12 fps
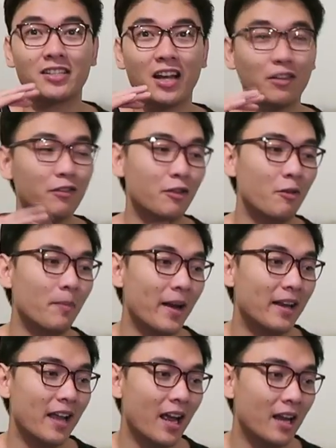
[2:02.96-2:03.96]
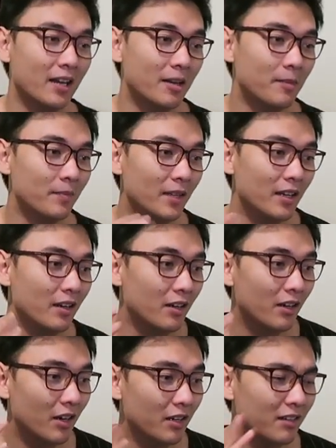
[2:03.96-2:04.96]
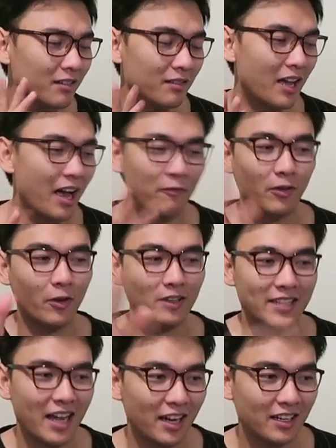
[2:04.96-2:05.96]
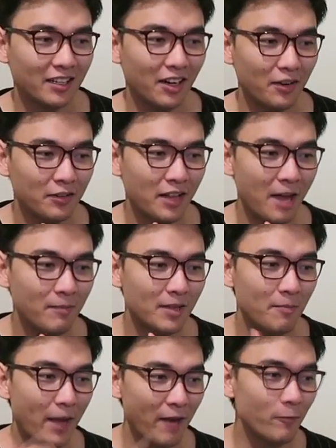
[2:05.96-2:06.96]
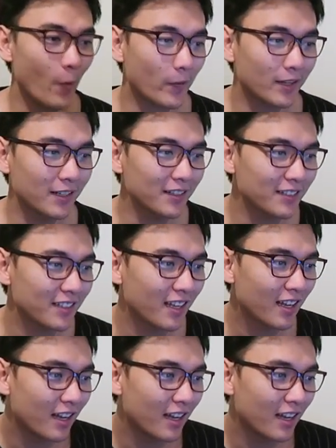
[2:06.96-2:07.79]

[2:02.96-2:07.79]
Changsub and then I forgot the other guy's name, the main vocalist.